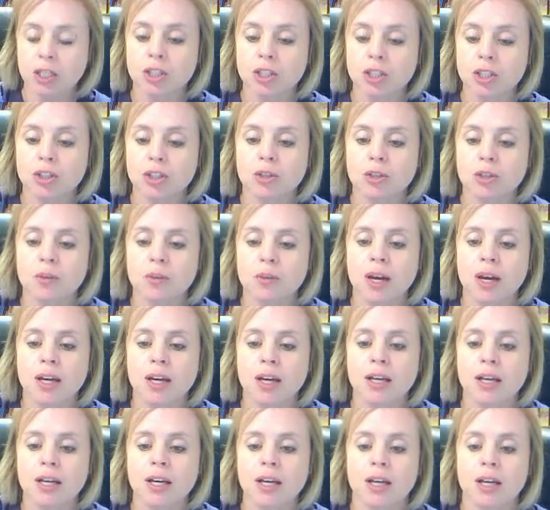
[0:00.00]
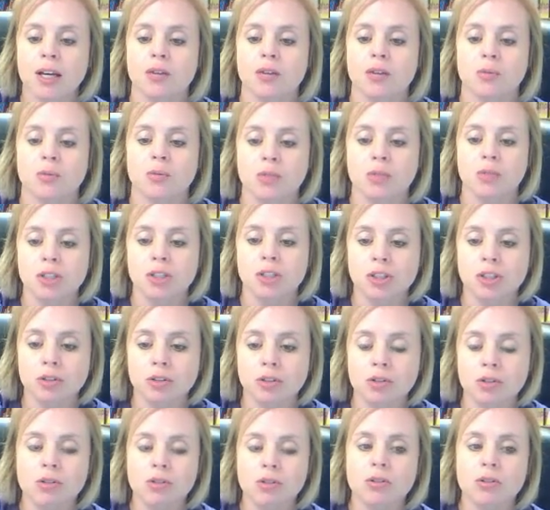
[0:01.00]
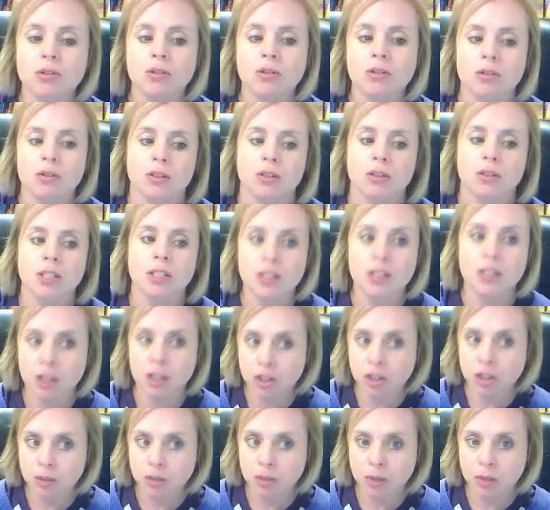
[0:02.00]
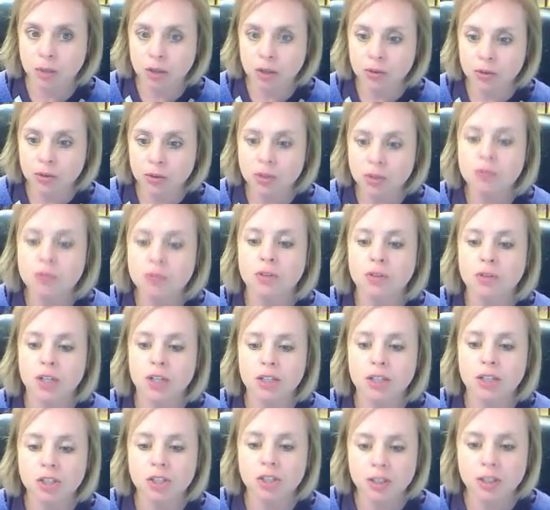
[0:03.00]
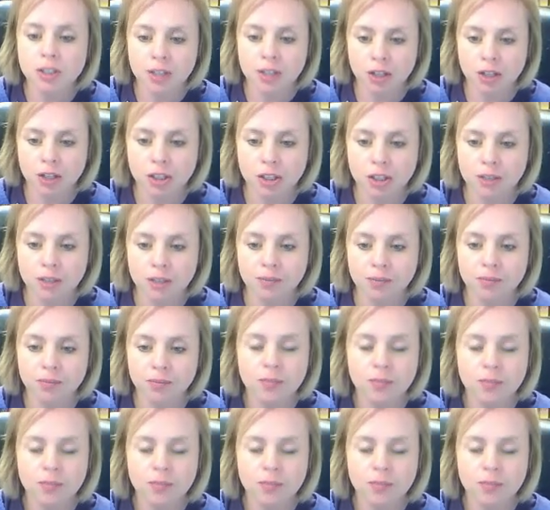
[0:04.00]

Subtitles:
You make an original discussion post for each discussion